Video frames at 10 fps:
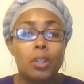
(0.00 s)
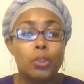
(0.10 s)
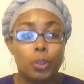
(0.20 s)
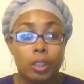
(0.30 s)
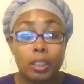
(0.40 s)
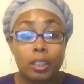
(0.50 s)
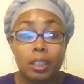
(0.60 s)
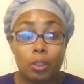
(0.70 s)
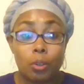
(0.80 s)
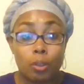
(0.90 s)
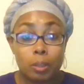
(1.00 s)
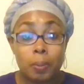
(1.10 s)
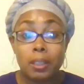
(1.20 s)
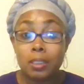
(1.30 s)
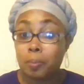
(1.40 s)
you're going to get
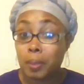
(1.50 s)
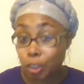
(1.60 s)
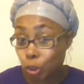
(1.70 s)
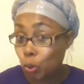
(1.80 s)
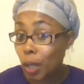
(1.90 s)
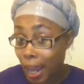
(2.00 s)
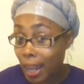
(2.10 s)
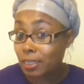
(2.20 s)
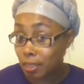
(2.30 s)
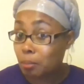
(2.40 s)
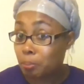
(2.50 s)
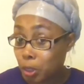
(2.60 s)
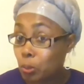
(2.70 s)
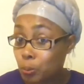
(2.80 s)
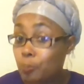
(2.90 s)
correspondence because you asked them
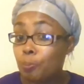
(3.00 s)
to.